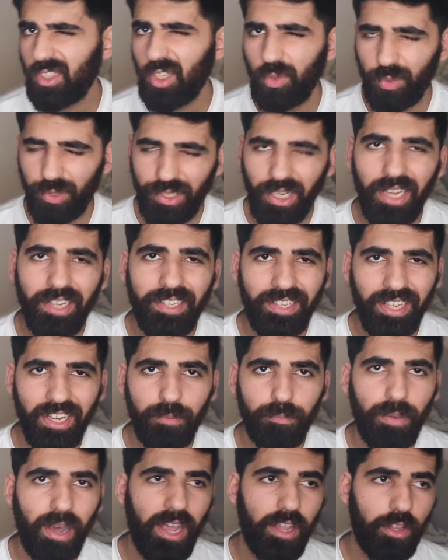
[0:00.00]
Which I
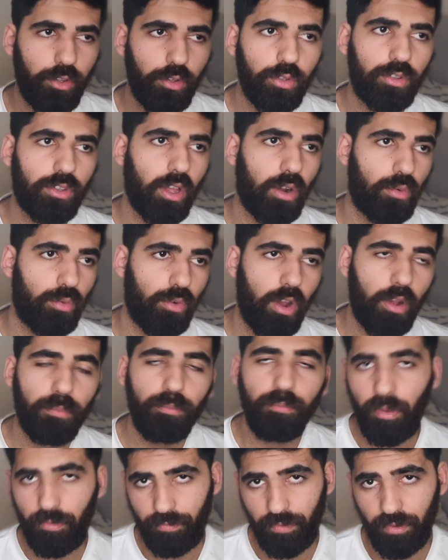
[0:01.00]
did, but I used the
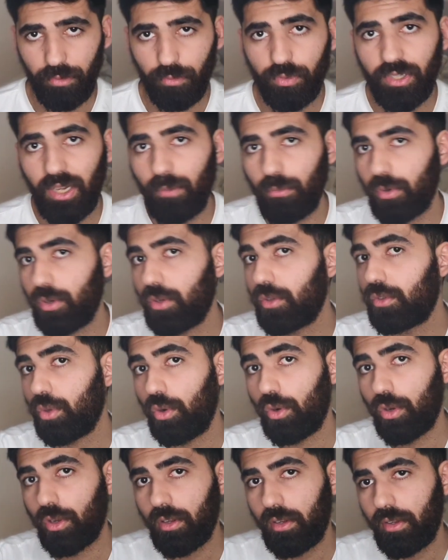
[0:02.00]
wrong method, which I'm going to
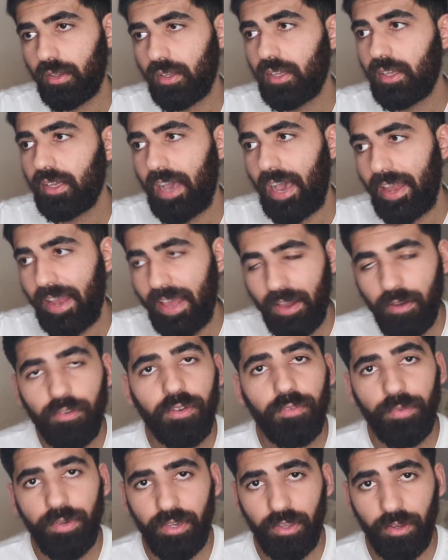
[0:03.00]
talk at the end of
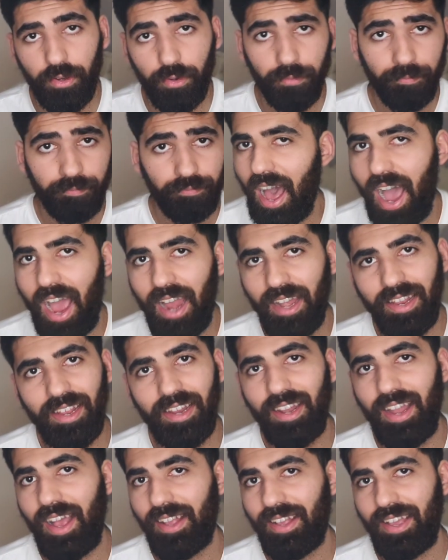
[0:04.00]
the video. I
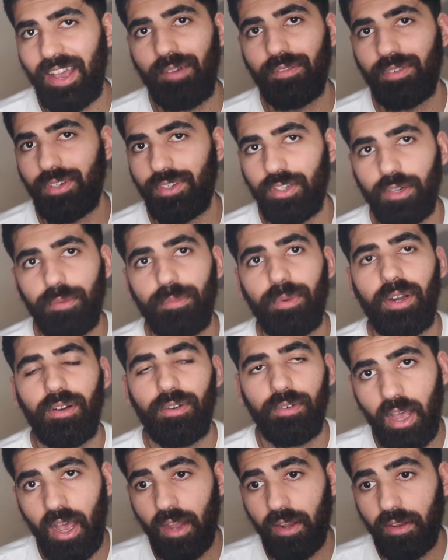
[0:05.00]
didn't like having
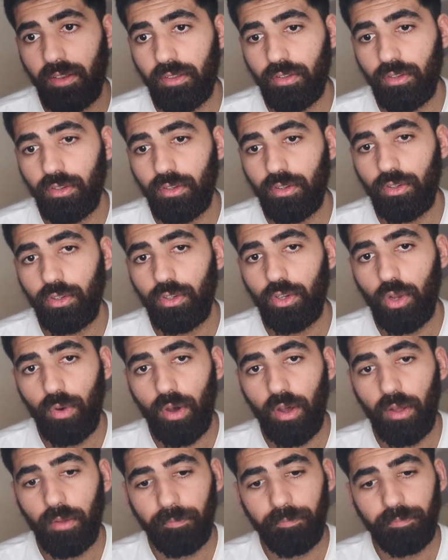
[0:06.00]
unibrow. And you know
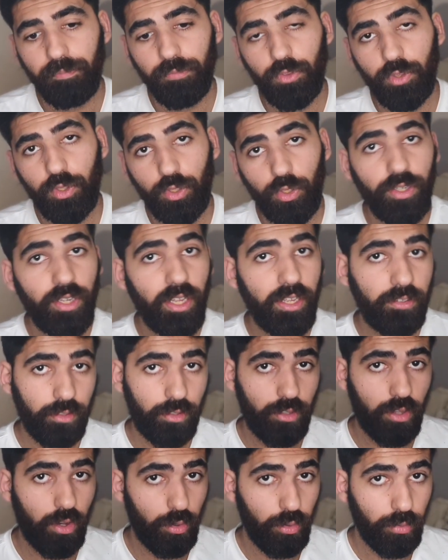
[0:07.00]
what? 2 days
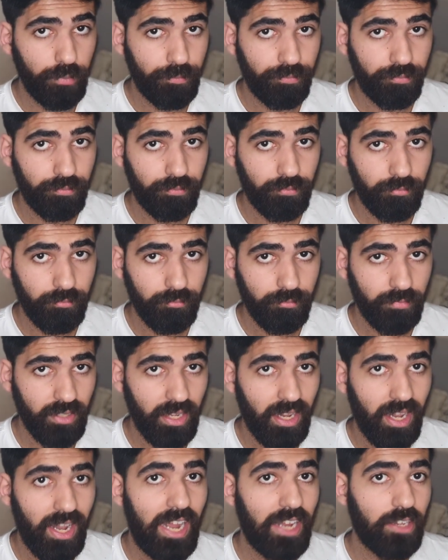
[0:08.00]
ago,
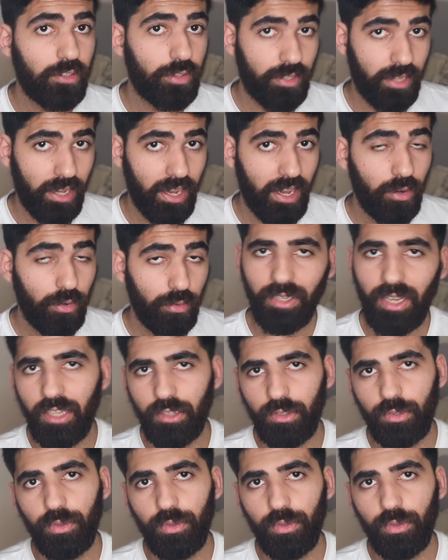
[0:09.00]
I took it out.